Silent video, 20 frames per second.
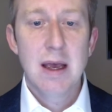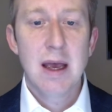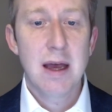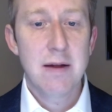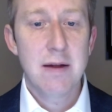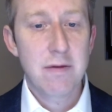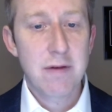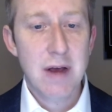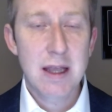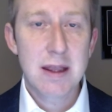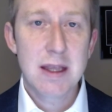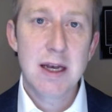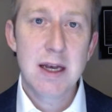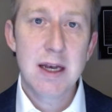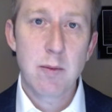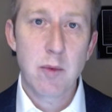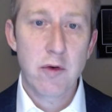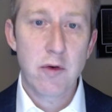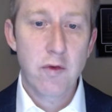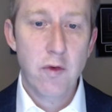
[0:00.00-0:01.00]
And finally,
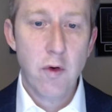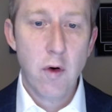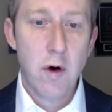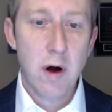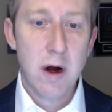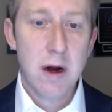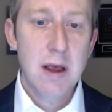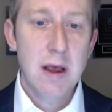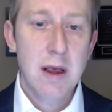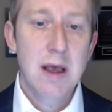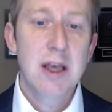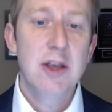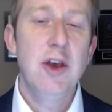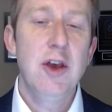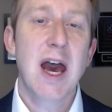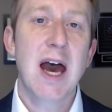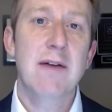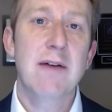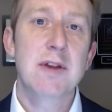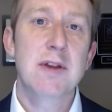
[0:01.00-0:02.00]
number 4,
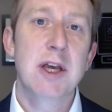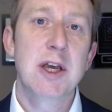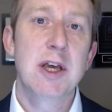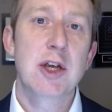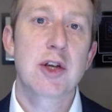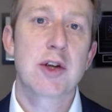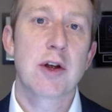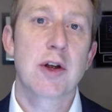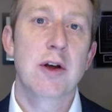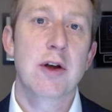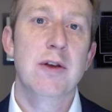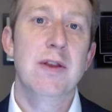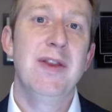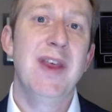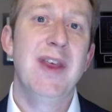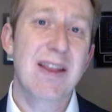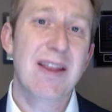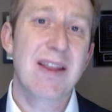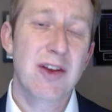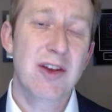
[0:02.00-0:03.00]
you have to make sure
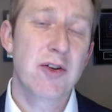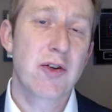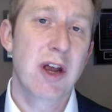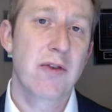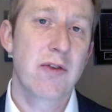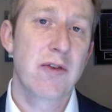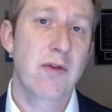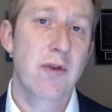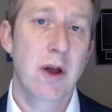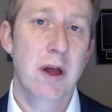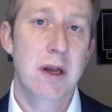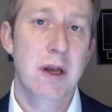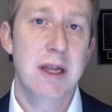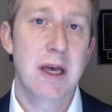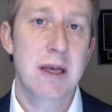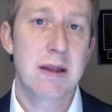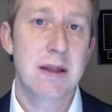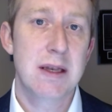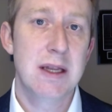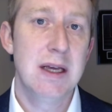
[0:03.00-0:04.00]
that the transfer on
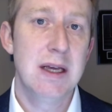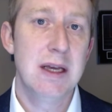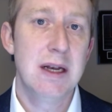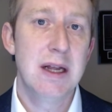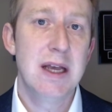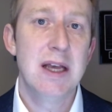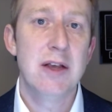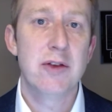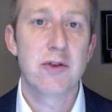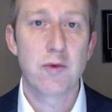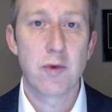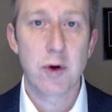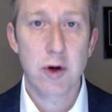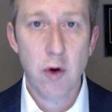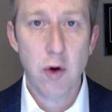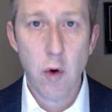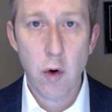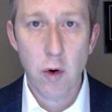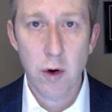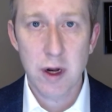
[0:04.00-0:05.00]
death deed is
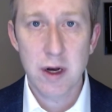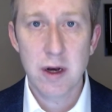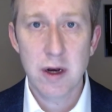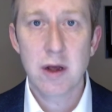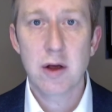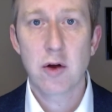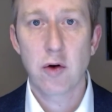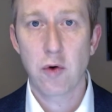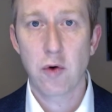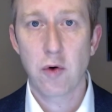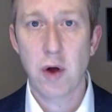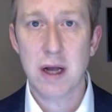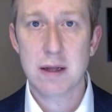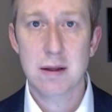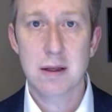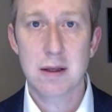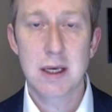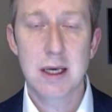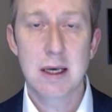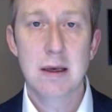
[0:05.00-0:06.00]
recorded
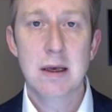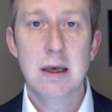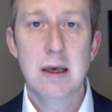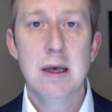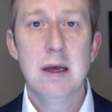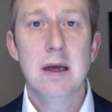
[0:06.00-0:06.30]
correctly.